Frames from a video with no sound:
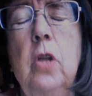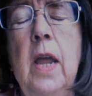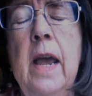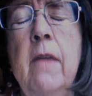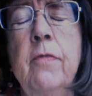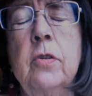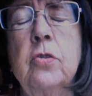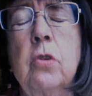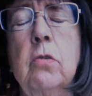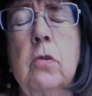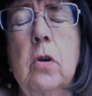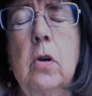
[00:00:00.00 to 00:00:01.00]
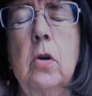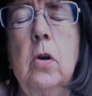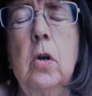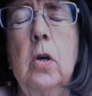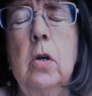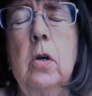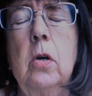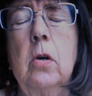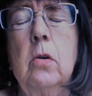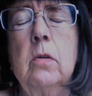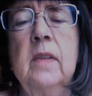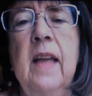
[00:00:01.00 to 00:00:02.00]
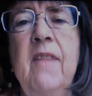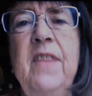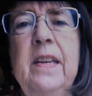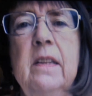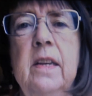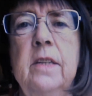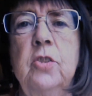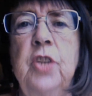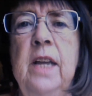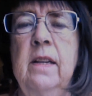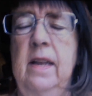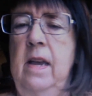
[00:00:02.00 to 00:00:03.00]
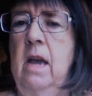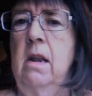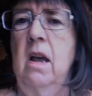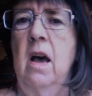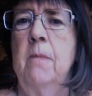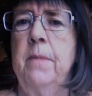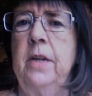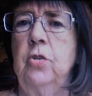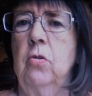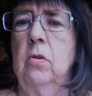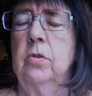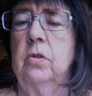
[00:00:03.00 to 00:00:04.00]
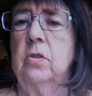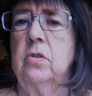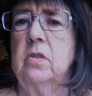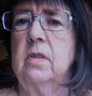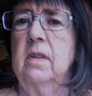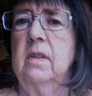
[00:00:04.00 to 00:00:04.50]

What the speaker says: ever so lovingly and gently on my shoulders.